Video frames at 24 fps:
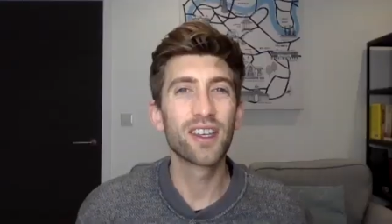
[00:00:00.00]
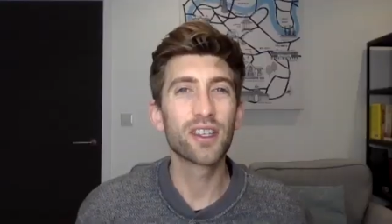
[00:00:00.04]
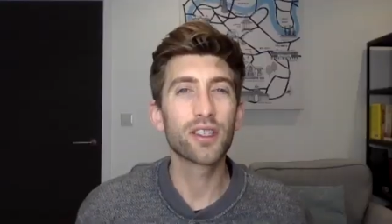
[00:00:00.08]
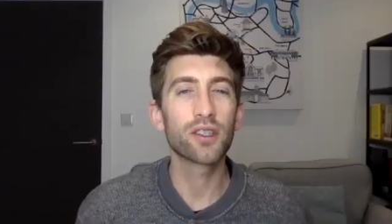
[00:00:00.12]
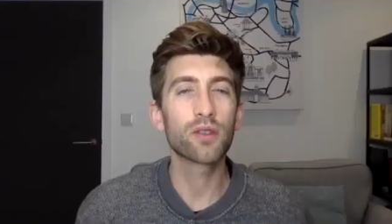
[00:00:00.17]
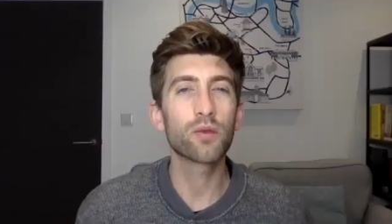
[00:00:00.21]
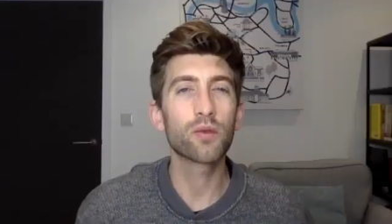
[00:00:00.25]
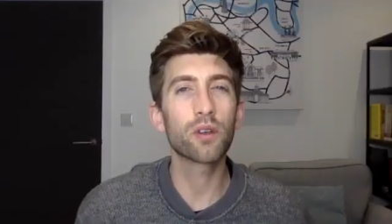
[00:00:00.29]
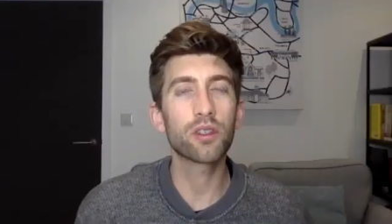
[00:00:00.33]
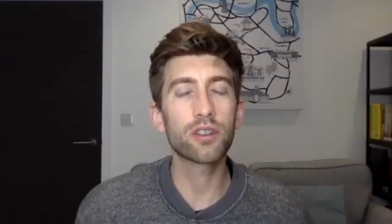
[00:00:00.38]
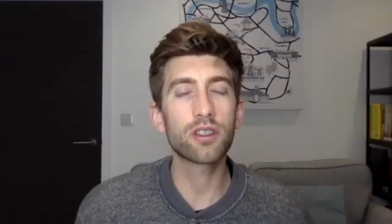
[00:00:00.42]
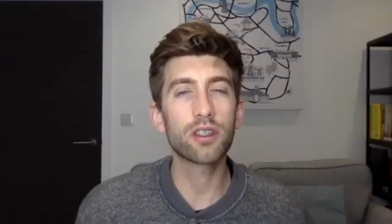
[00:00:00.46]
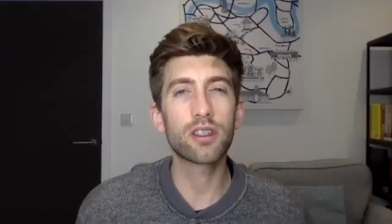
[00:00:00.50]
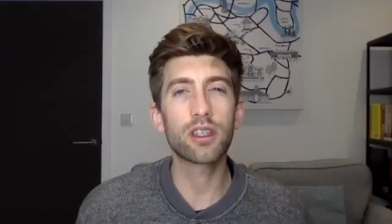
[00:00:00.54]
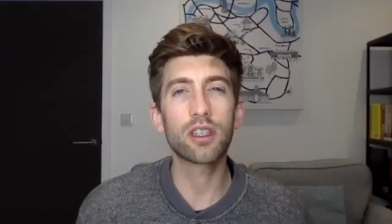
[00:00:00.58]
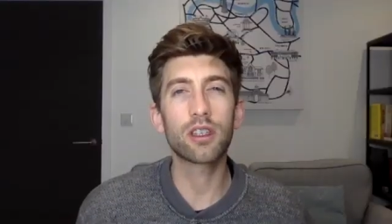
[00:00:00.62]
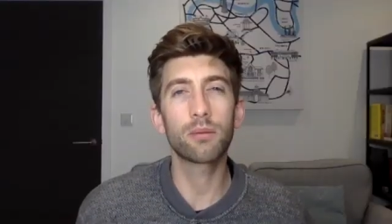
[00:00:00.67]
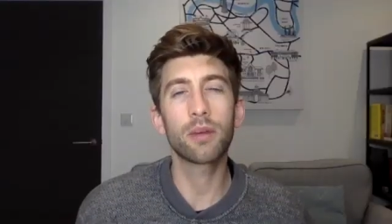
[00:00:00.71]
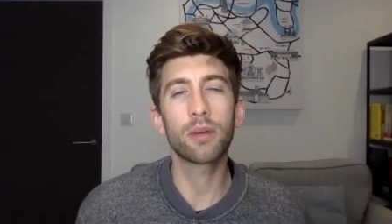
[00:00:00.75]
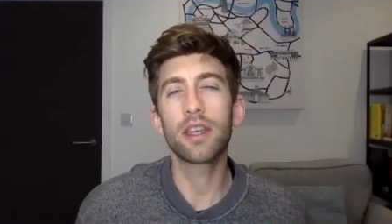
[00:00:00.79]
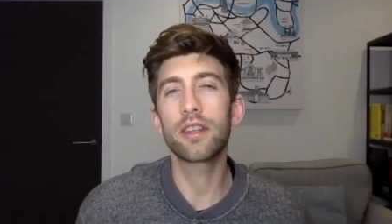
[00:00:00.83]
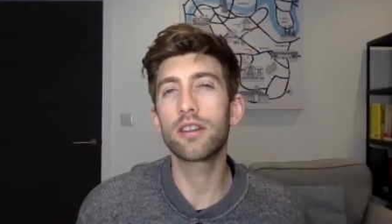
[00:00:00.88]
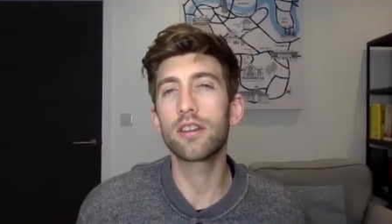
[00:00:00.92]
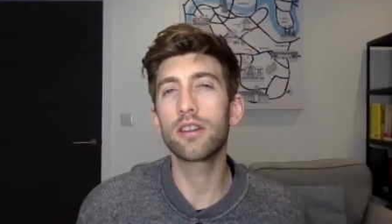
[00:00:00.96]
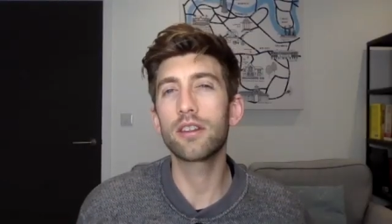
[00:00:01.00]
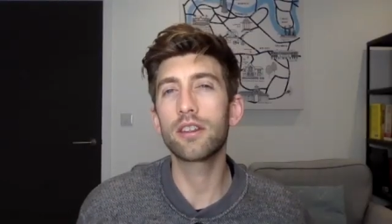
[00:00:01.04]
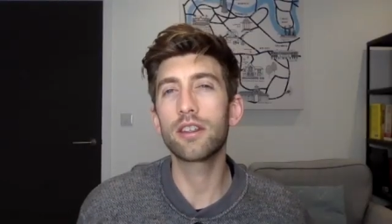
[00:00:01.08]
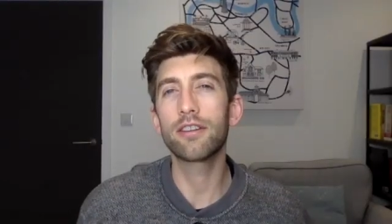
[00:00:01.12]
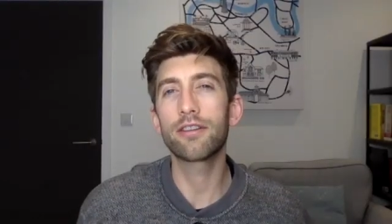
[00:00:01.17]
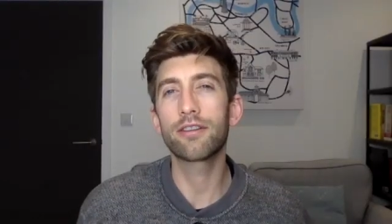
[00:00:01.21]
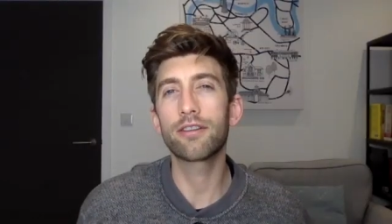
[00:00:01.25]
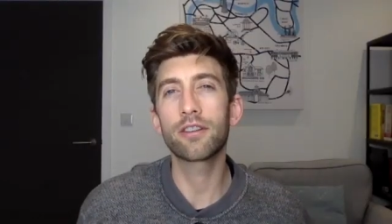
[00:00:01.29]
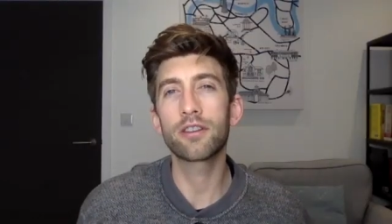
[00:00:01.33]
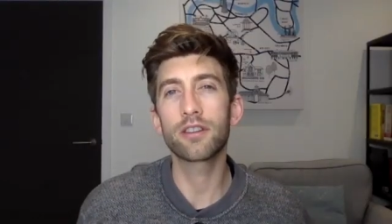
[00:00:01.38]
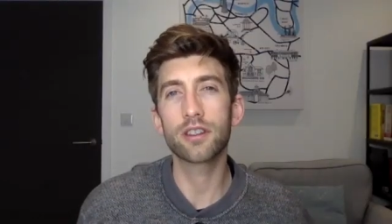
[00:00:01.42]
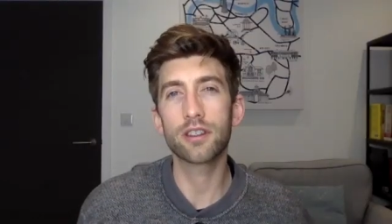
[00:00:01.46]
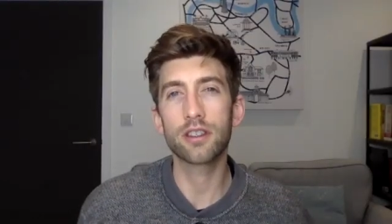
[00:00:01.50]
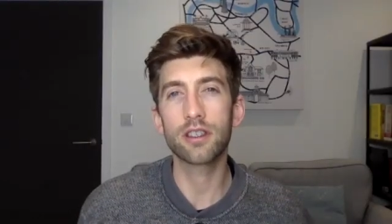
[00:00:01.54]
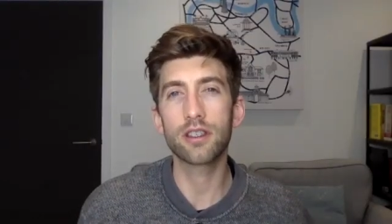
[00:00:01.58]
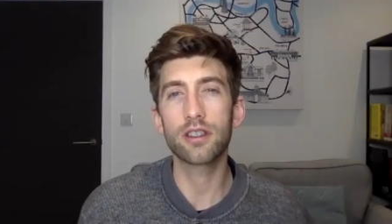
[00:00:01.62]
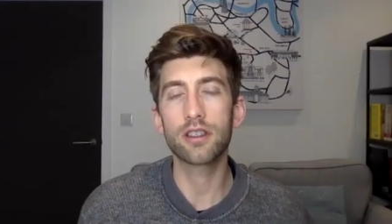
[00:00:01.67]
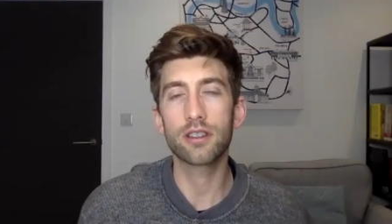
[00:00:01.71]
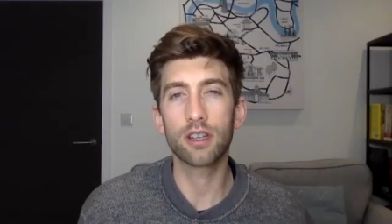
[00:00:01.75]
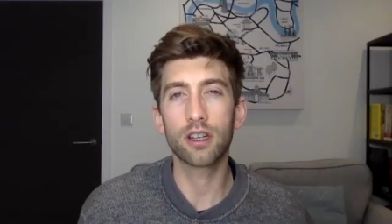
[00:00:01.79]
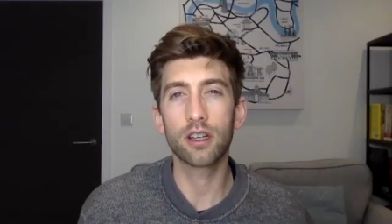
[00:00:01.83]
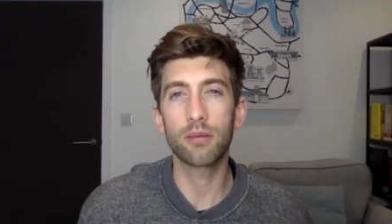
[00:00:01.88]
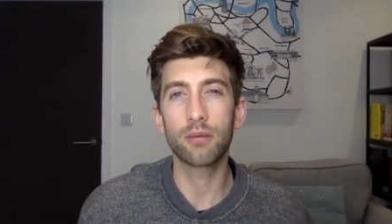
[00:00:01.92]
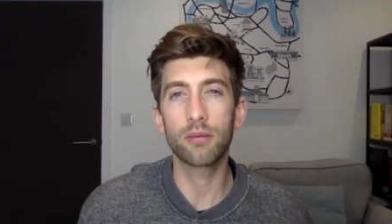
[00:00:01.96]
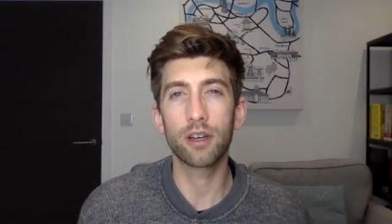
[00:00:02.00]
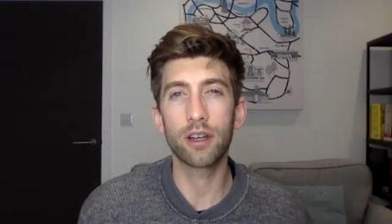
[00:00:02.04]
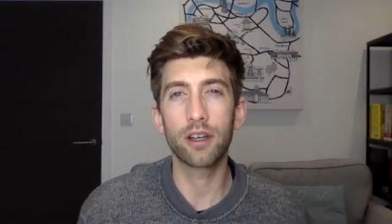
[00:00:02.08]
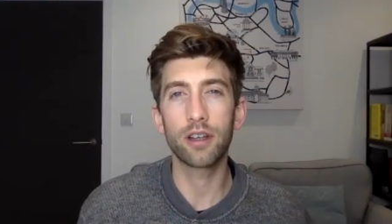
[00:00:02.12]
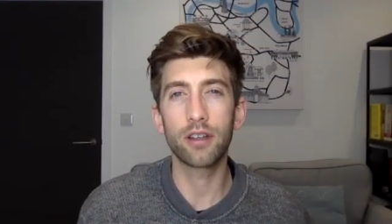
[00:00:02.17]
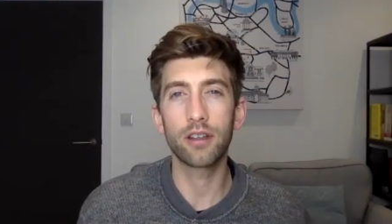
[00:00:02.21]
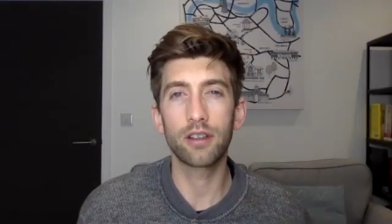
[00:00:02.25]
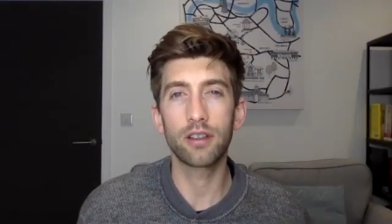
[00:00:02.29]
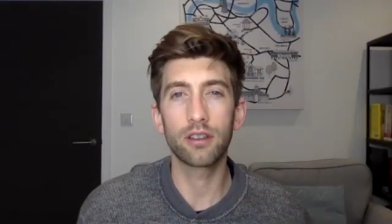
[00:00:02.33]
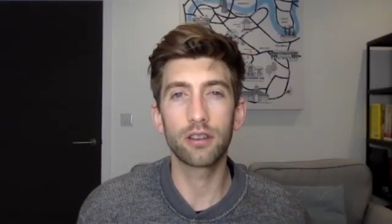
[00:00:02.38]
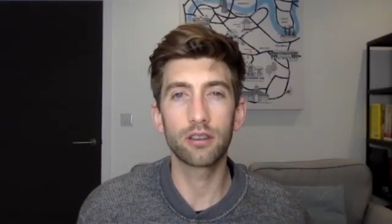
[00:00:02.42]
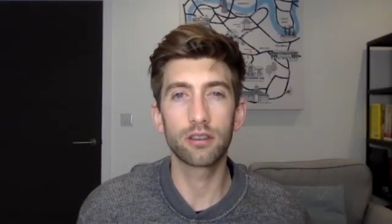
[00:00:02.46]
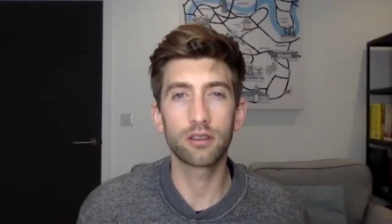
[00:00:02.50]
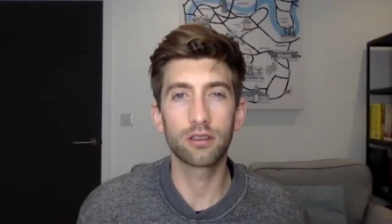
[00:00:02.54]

So, what do you think made the difference this time around?